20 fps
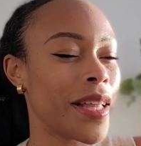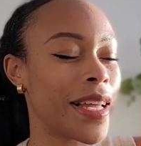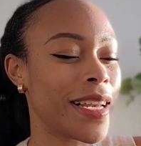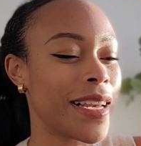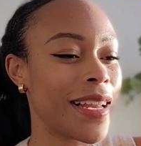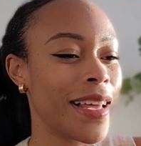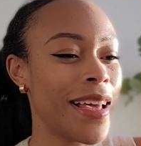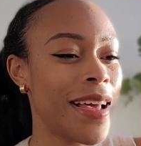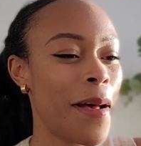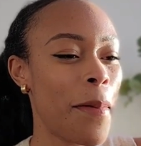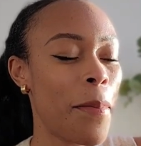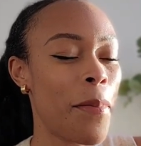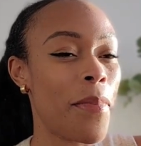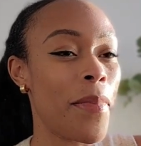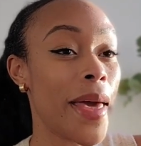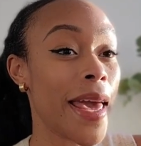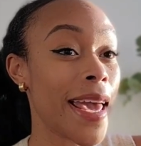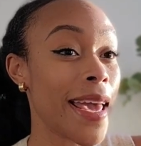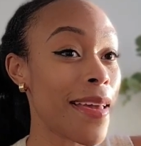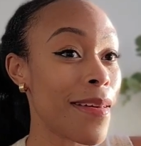And
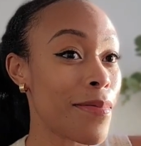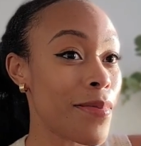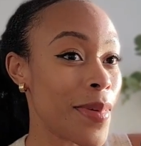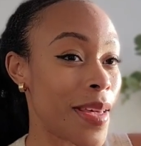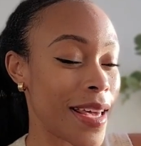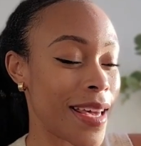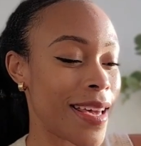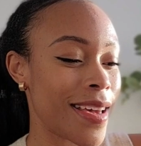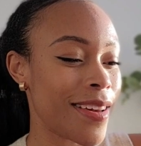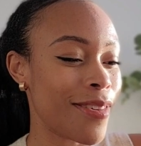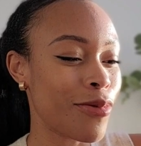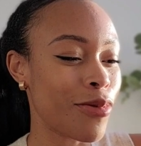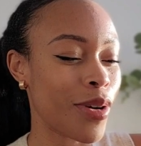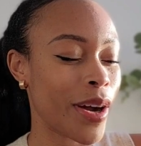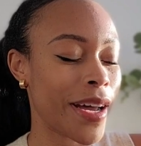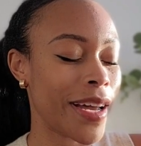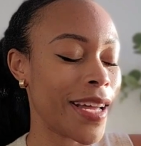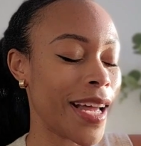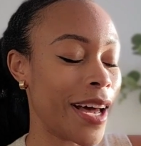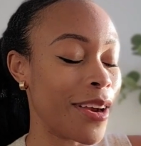maybe,
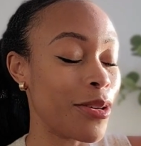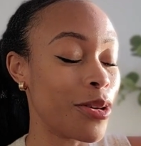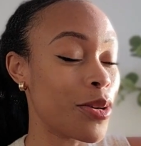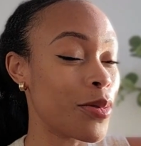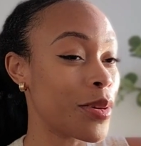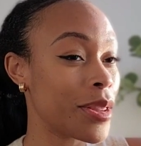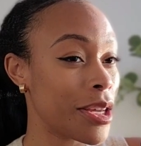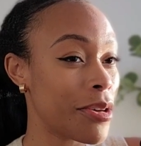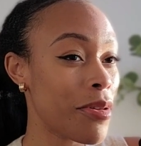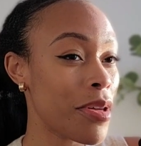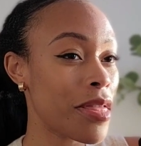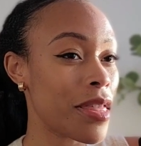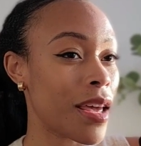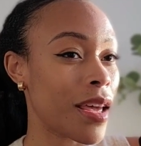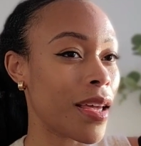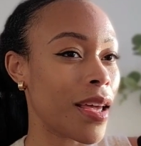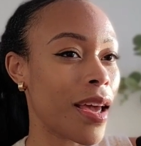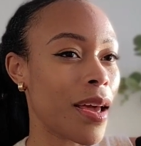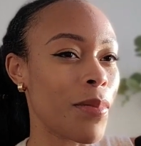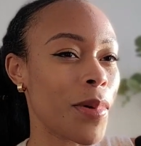right, I don't know what they were
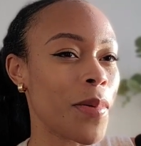thinking,